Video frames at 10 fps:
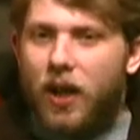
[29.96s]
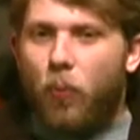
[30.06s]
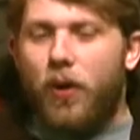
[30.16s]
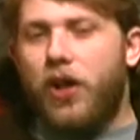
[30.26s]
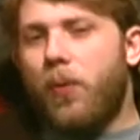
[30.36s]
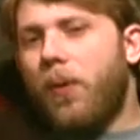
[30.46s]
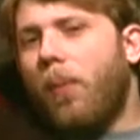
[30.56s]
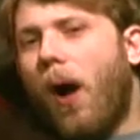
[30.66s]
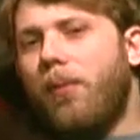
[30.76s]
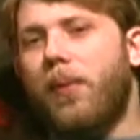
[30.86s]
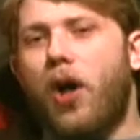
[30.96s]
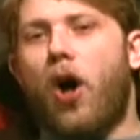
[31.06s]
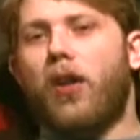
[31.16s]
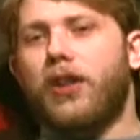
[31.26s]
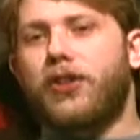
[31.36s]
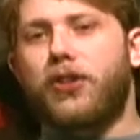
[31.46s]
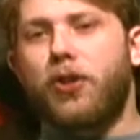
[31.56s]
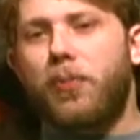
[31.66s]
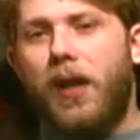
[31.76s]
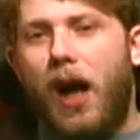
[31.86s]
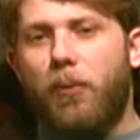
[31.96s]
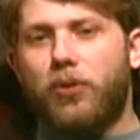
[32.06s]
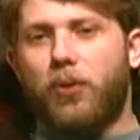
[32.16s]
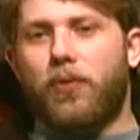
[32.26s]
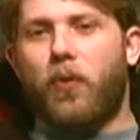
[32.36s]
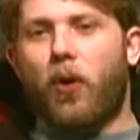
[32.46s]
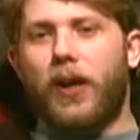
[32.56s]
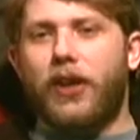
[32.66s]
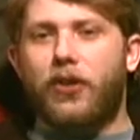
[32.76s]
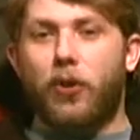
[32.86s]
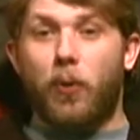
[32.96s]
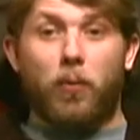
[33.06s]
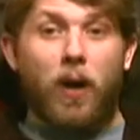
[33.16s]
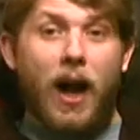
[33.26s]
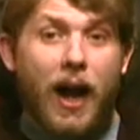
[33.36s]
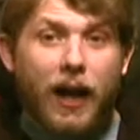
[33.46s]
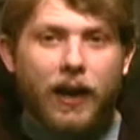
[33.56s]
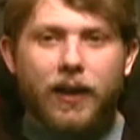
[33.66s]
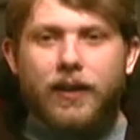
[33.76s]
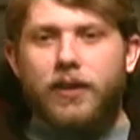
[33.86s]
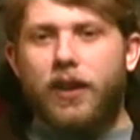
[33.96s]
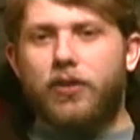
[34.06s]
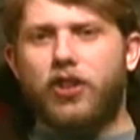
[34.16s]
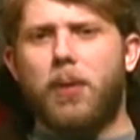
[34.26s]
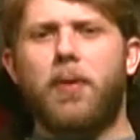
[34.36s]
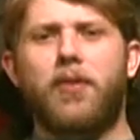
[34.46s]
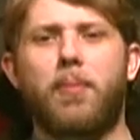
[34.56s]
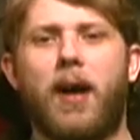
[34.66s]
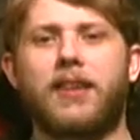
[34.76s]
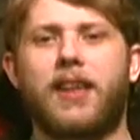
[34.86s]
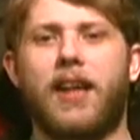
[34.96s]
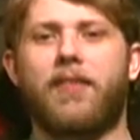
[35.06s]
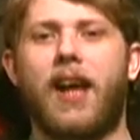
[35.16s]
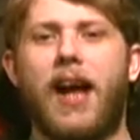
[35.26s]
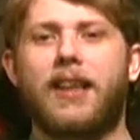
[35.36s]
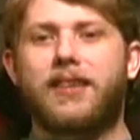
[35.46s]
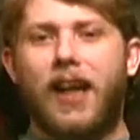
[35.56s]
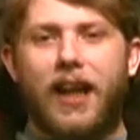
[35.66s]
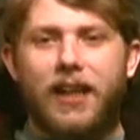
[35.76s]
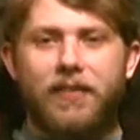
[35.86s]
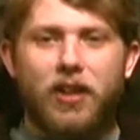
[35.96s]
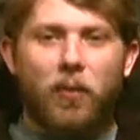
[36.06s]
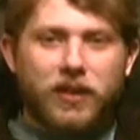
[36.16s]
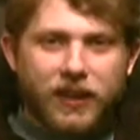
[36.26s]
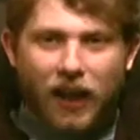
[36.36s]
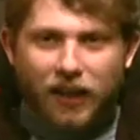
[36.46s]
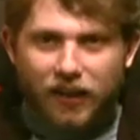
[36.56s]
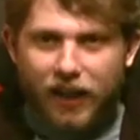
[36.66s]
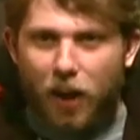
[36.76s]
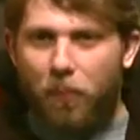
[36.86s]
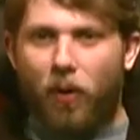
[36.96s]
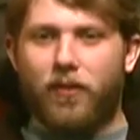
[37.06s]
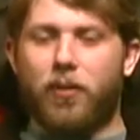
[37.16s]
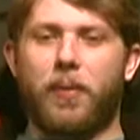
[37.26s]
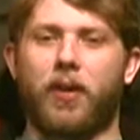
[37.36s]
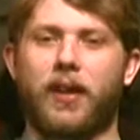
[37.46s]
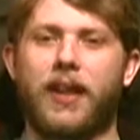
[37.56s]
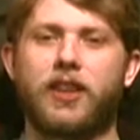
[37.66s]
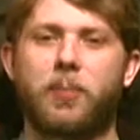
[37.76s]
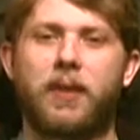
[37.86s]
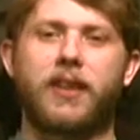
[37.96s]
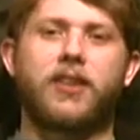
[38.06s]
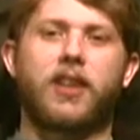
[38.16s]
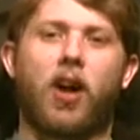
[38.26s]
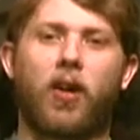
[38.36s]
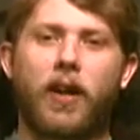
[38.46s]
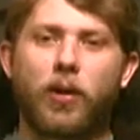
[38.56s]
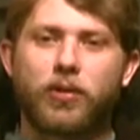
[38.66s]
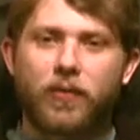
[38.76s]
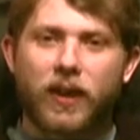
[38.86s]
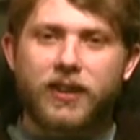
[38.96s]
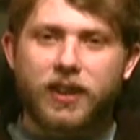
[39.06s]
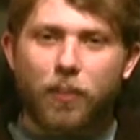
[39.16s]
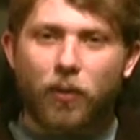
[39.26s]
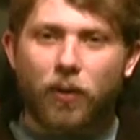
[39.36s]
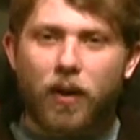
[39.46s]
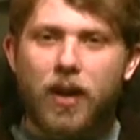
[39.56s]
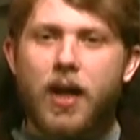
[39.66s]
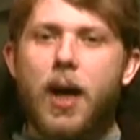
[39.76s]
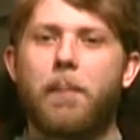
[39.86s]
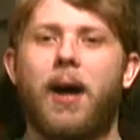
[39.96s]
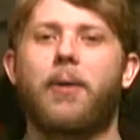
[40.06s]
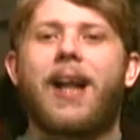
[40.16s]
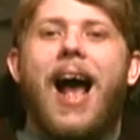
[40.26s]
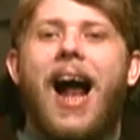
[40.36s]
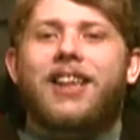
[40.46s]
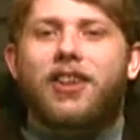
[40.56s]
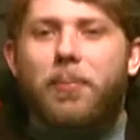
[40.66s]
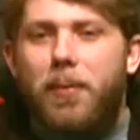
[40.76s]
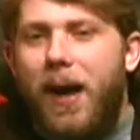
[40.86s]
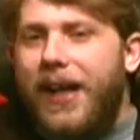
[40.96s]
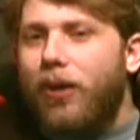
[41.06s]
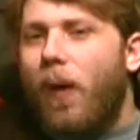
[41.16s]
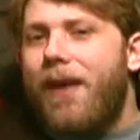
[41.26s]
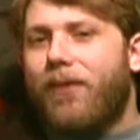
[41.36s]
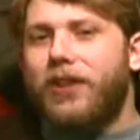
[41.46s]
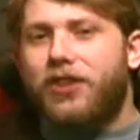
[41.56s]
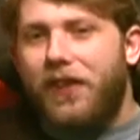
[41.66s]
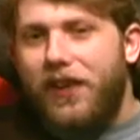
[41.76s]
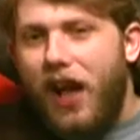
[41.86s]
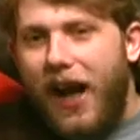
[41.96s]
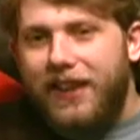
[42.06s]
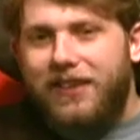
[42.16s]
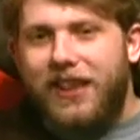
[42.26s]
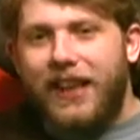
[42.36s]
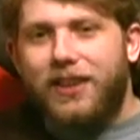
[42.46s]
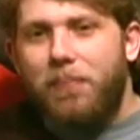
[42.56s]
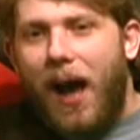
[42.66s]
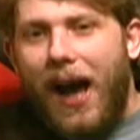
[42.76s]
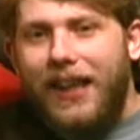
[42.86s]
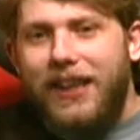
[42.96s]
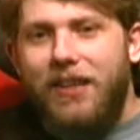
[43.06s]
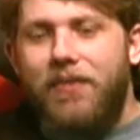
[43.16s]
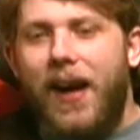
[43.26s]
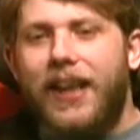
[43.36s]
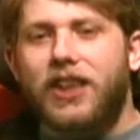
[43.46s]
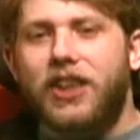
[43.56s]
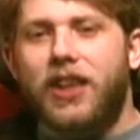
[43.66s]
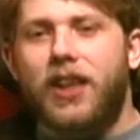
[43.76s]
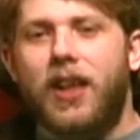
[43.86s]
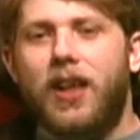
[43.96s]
you would probably all assume that I was referring to Iraq. And some of you might say Afghanistan, even though it's technically not part of the Middle East, but the scenarios are very similar. But I would actually be making reference to the United States-backed invasion